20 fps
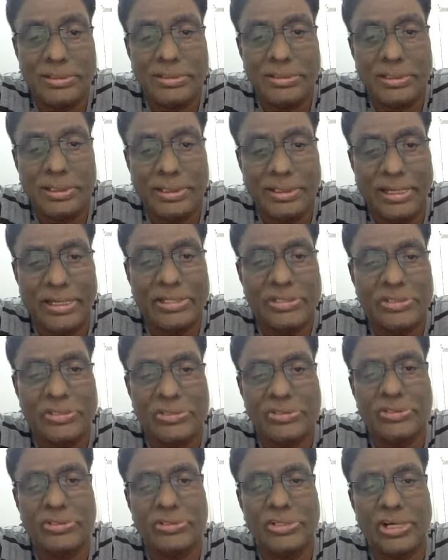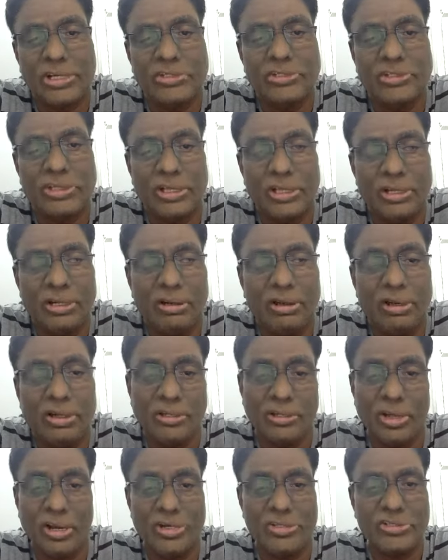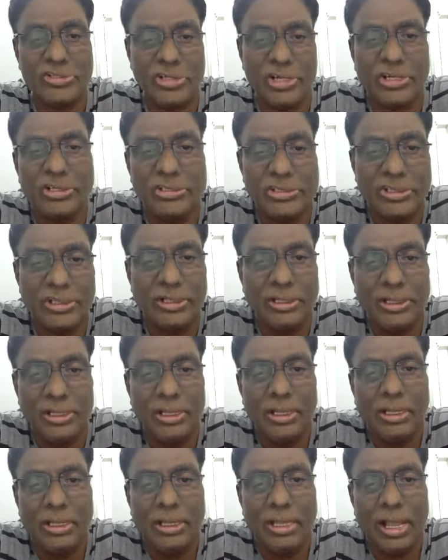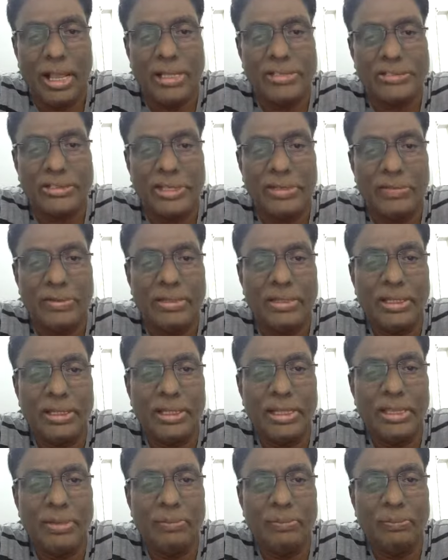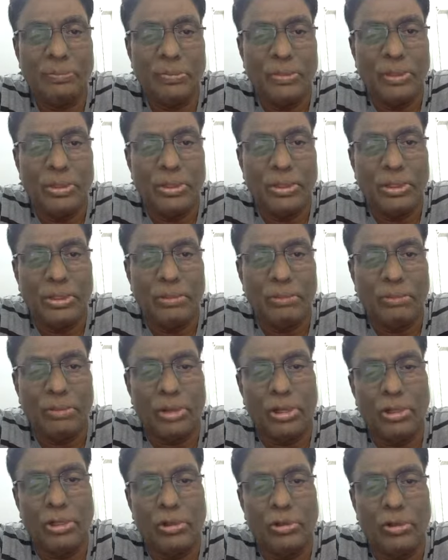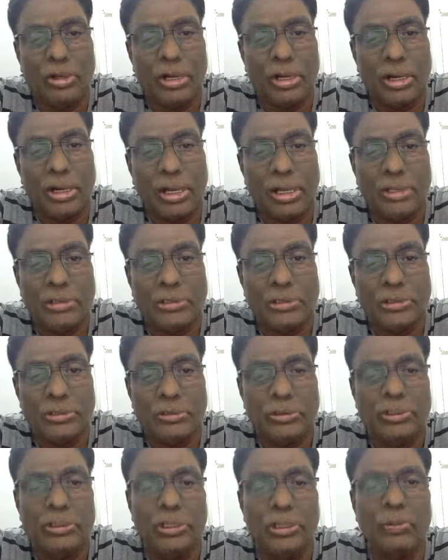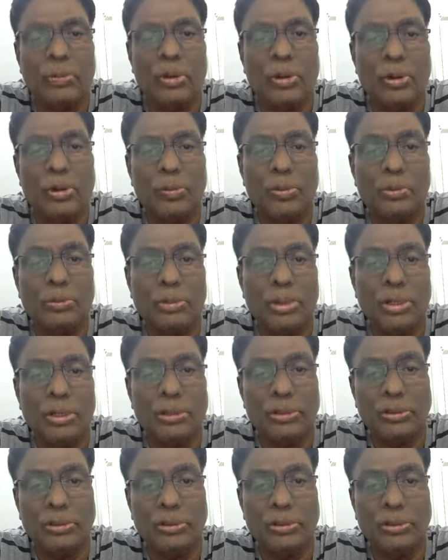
tense structure or taut structure has given the name molecular lung to hemoglobin molecule.